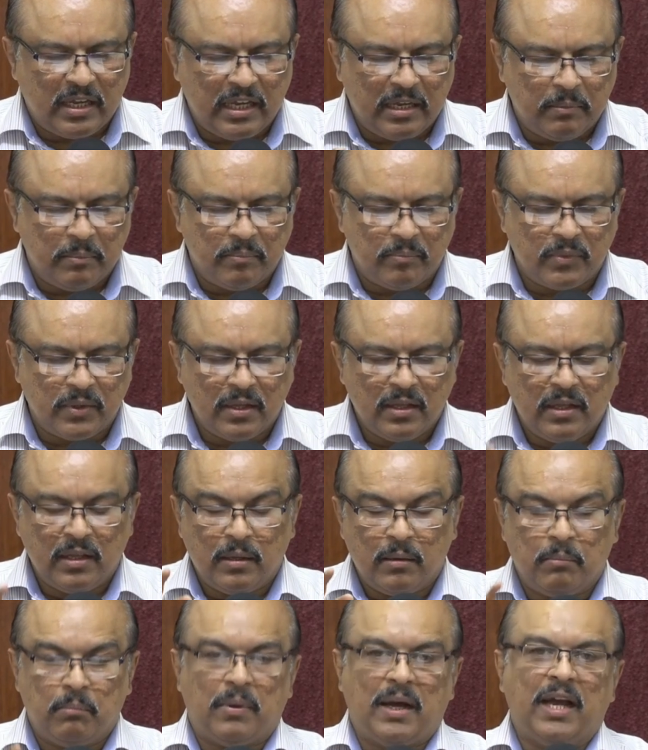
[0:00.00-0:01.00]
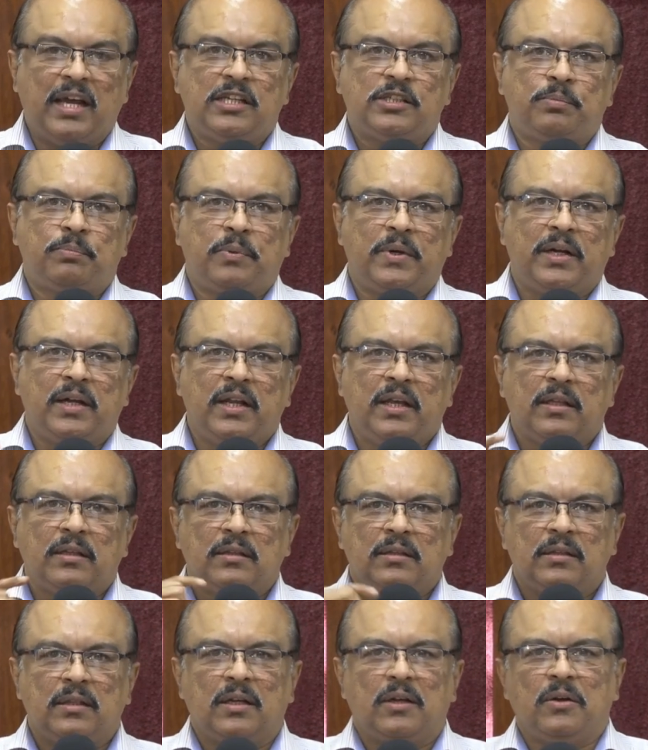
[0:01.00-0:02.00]
him by spreading
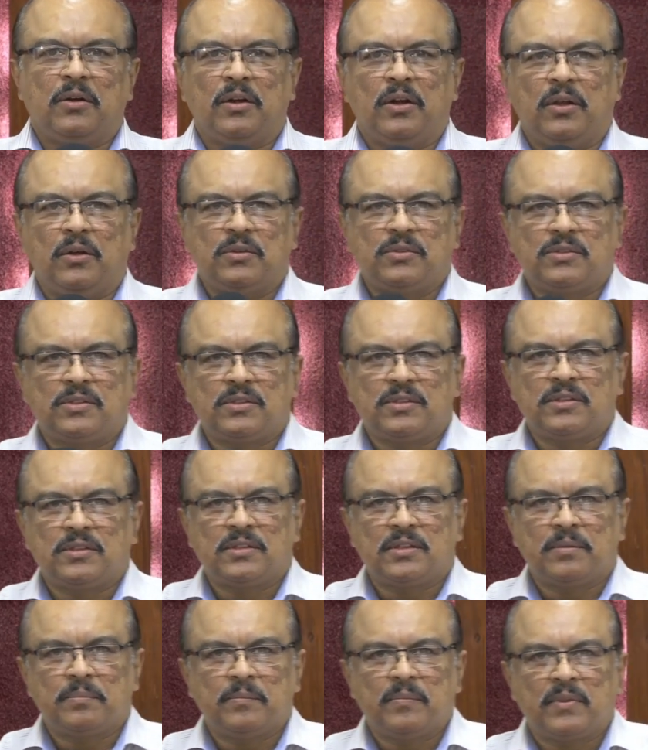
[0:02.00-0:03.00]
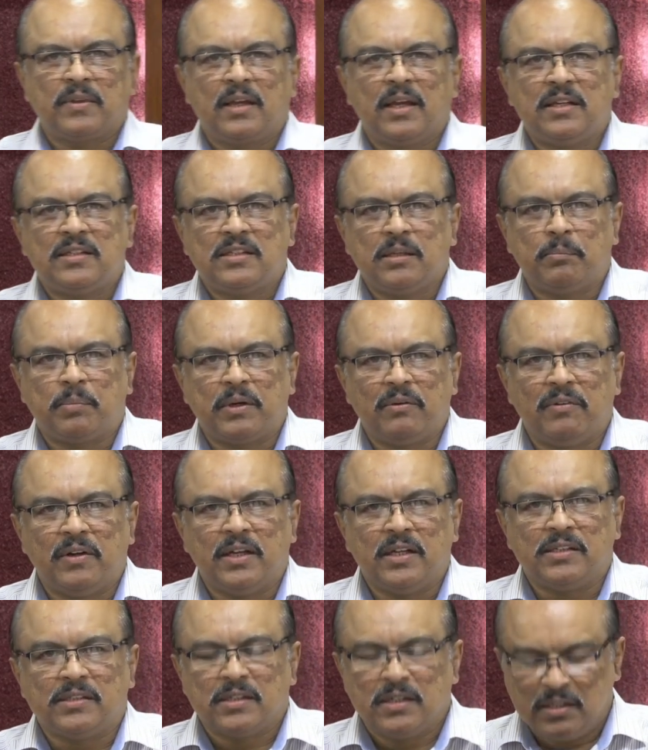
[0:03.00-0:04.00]
the good news. It's a
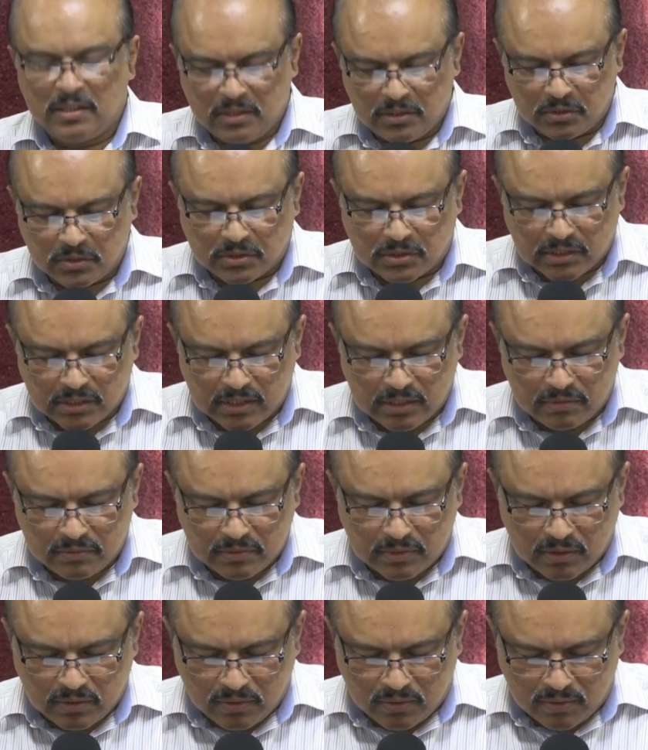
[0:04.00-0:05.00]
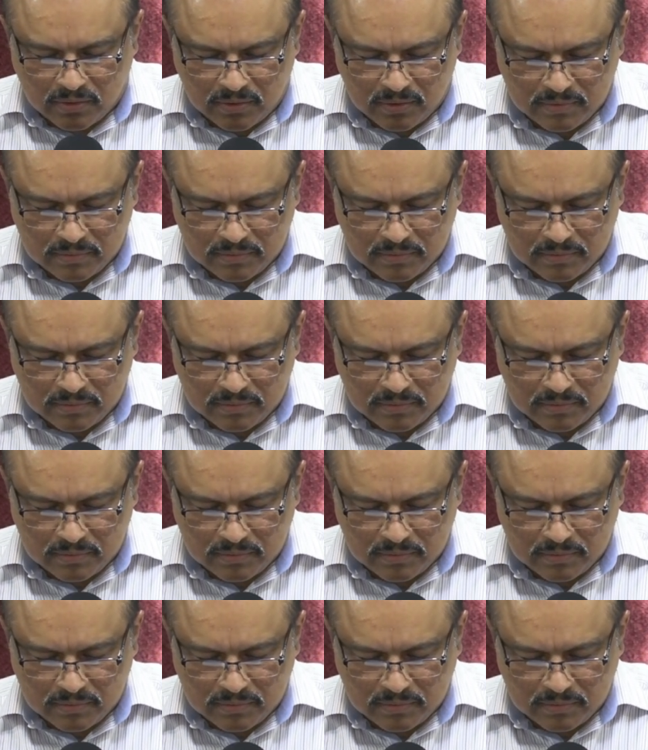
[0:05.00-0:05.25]
privilege to serve the Lord.